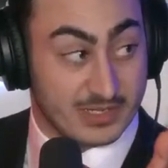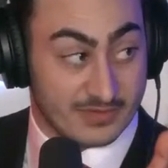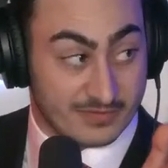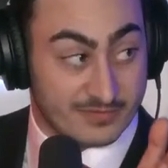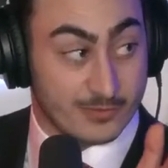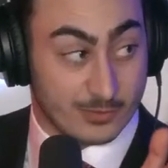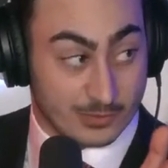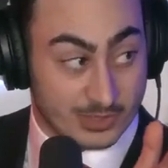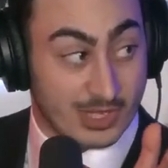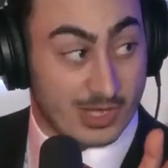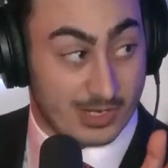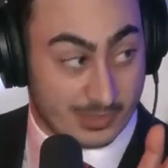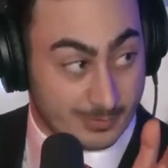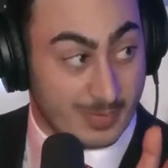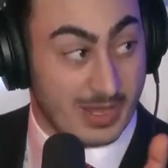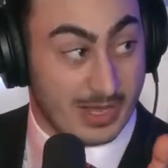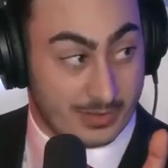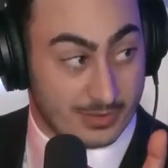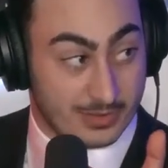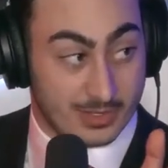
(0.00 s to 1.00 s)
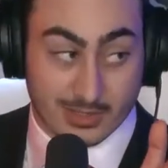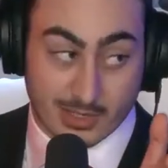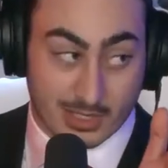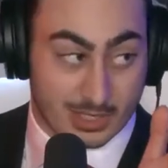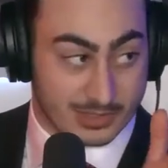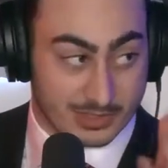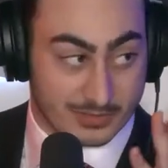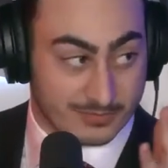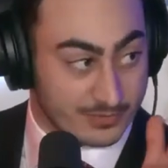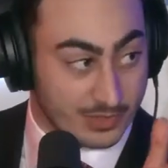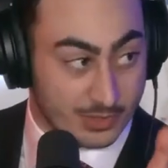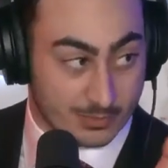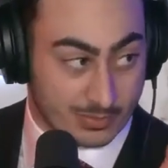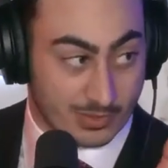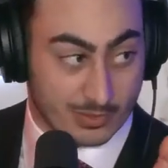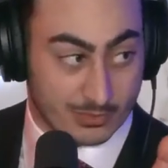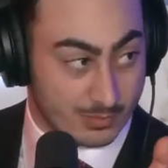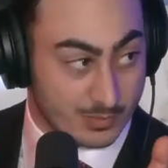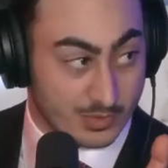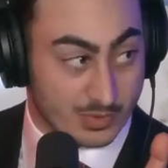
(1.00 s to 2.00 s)
for young men, and I'd have no
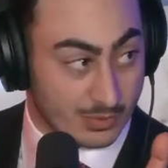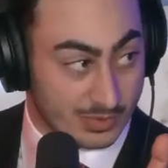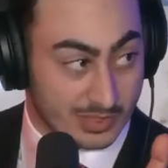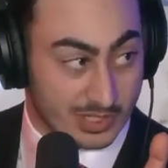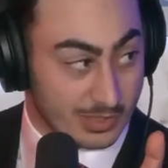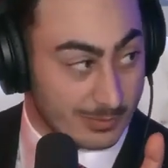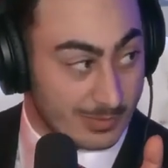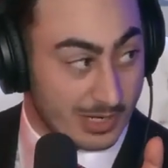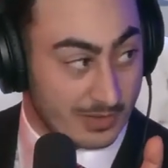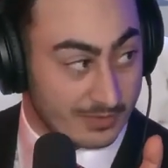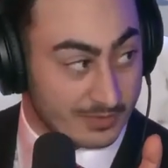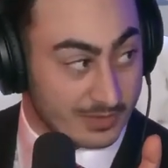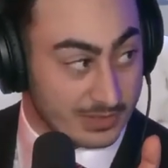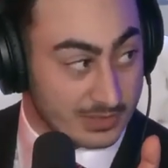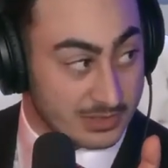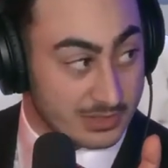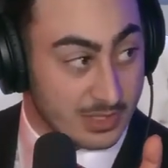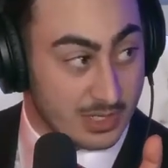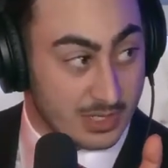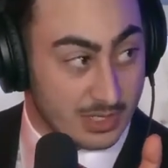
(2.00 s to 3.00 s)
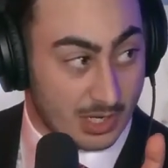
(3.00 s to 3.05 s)
problem talking about this.